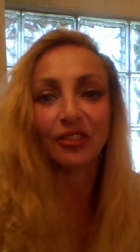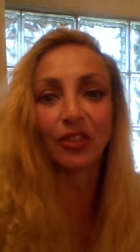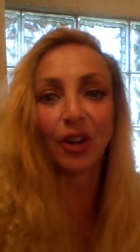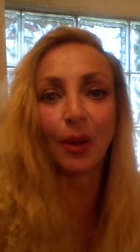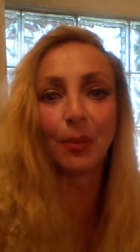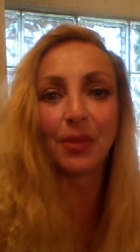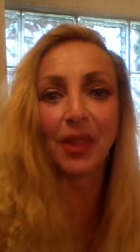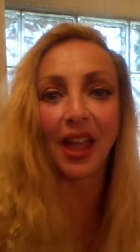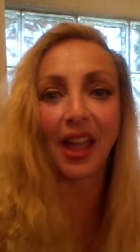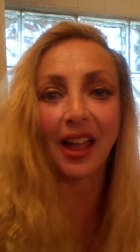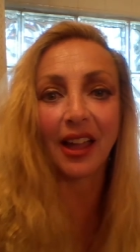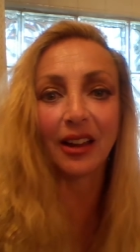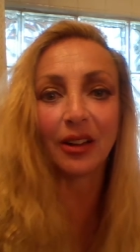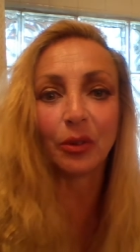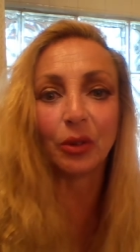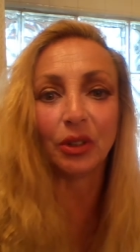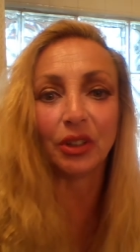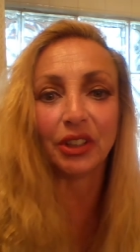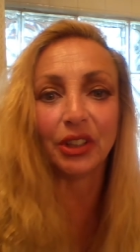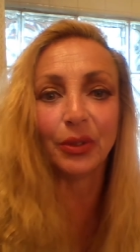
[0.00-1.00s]
from that?
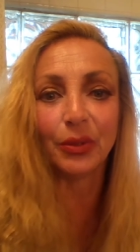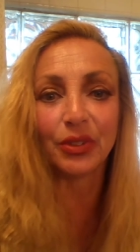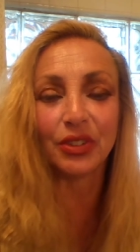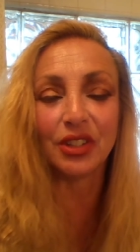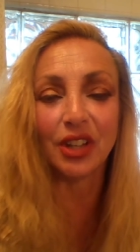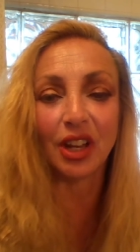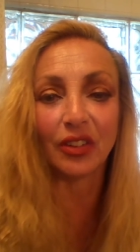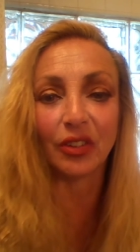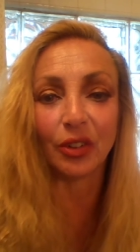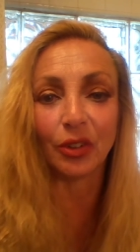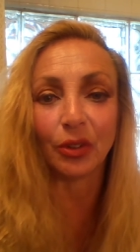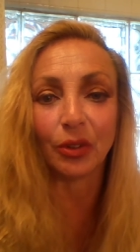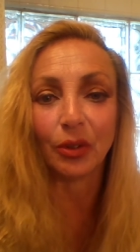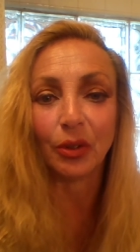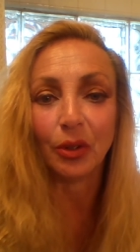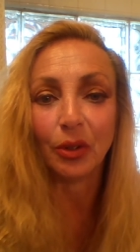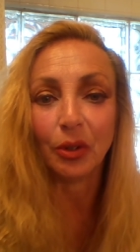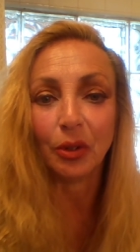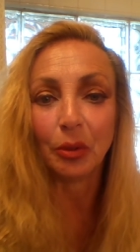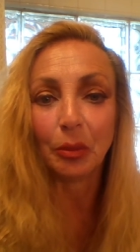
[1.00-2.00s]
Well, he was never
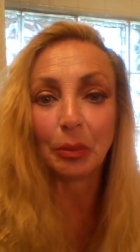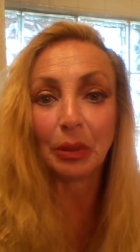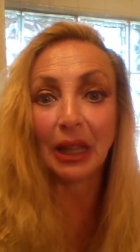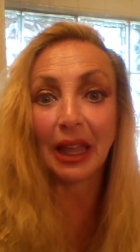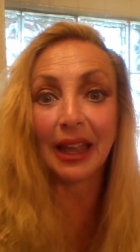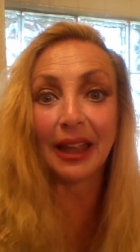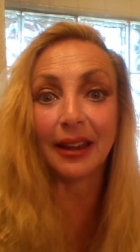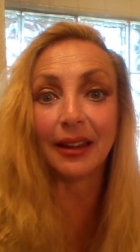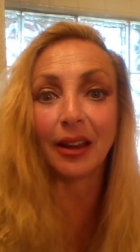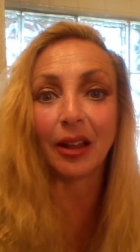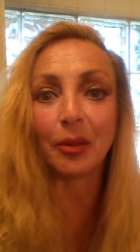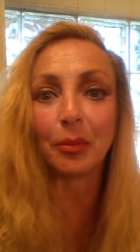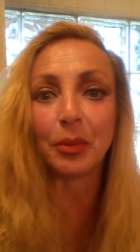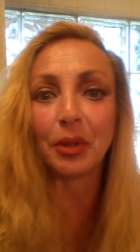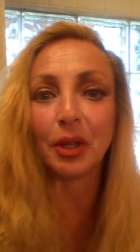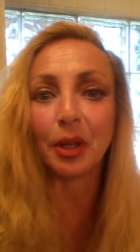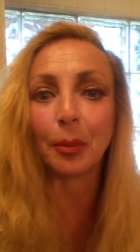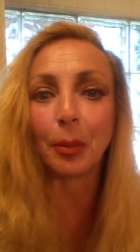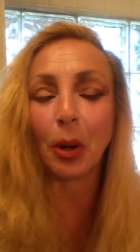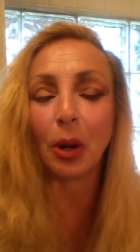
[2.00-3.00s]
planned on
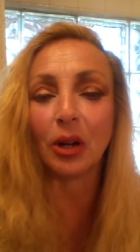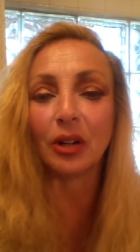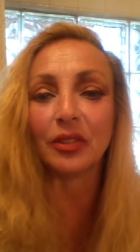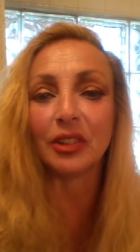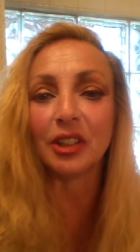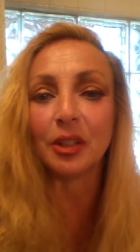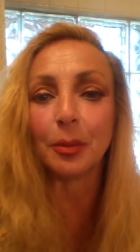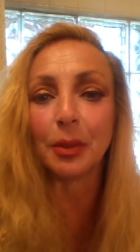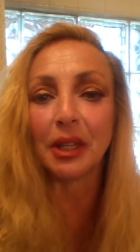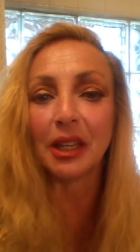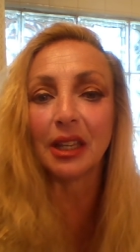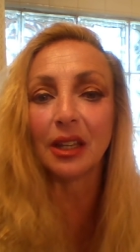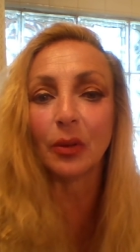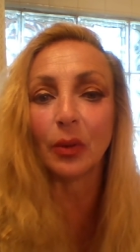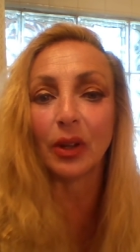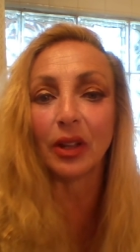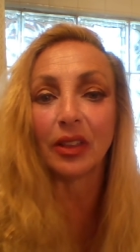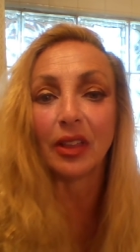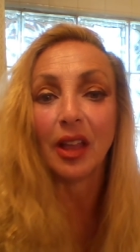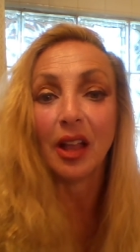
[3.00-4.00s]
being a part of it to begin
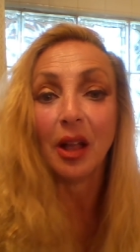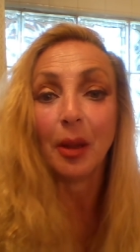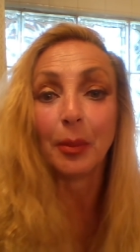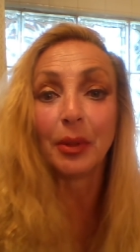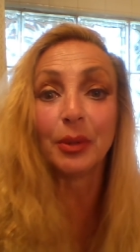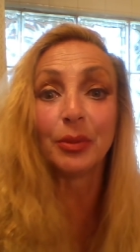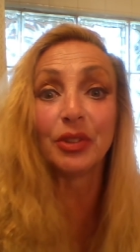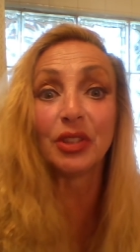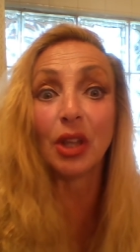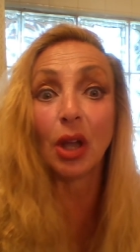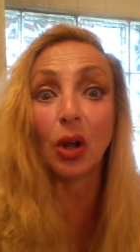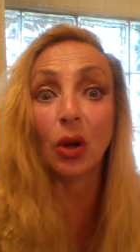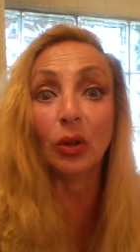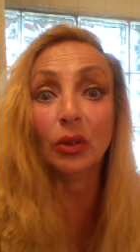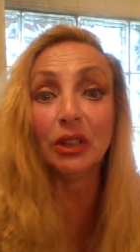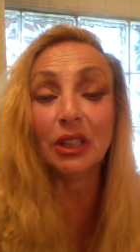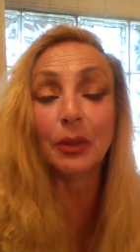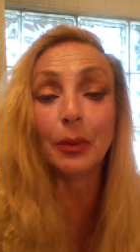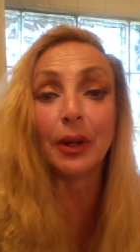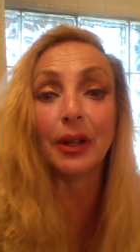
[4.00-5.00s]
with, but it was the
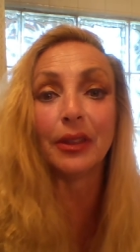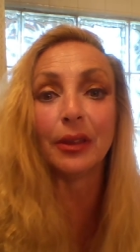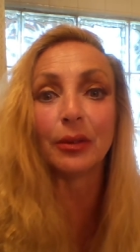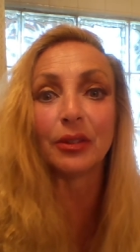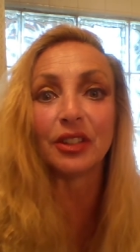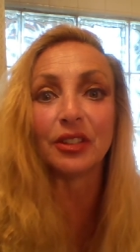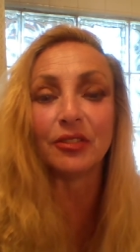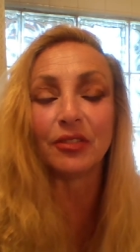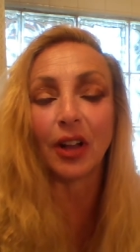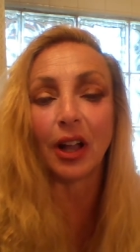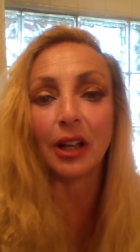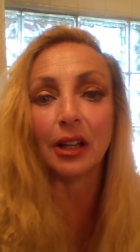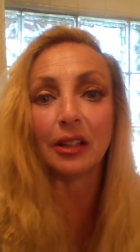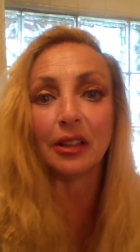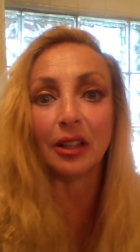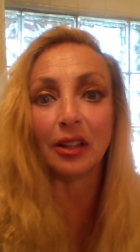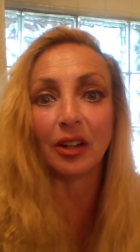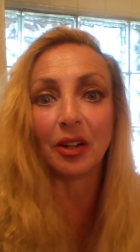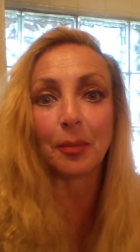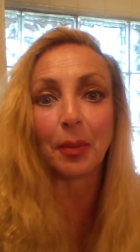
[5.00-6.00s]
only one that was invited
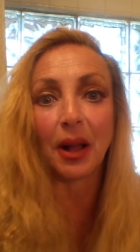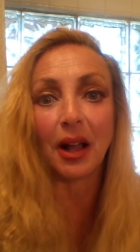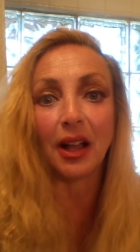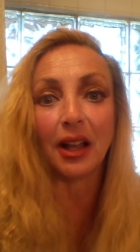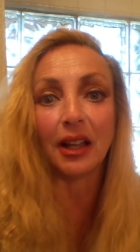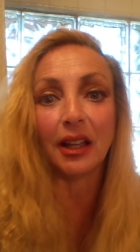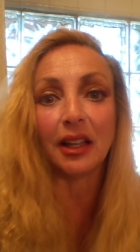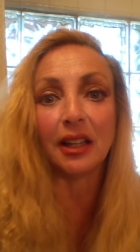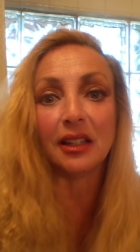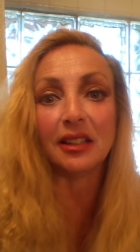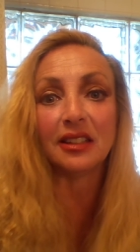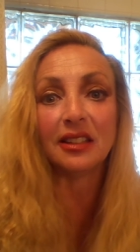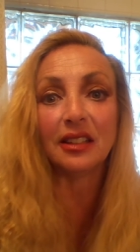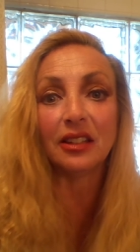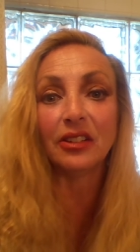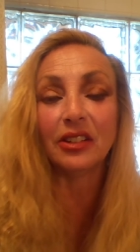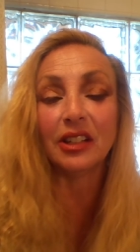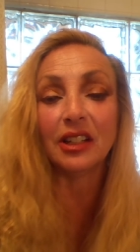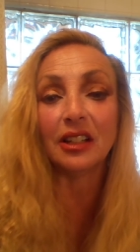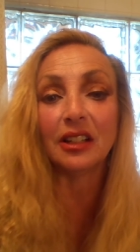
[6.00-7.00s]
there by
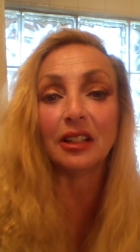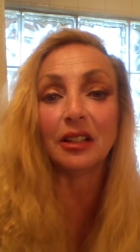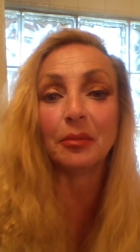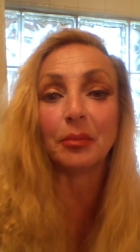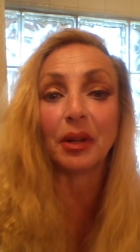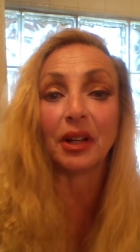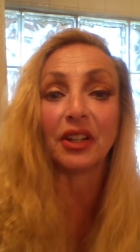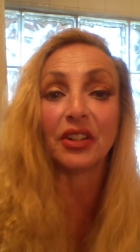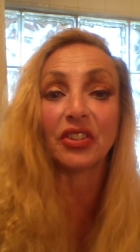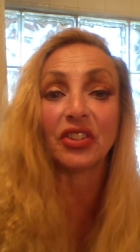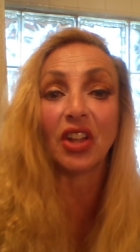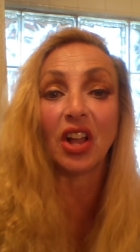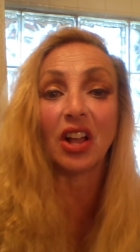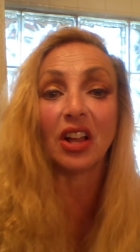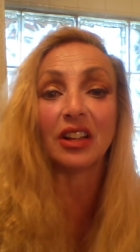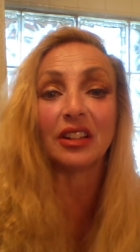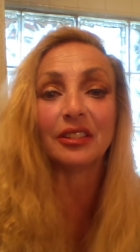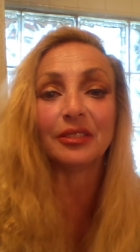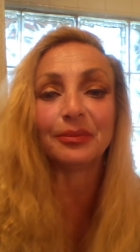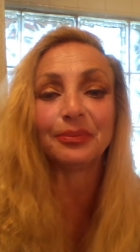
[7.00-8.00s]
Syria and by
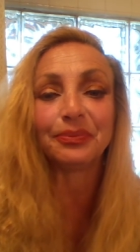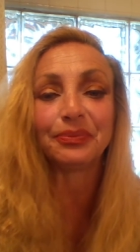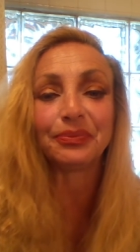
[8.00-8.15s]
Assad.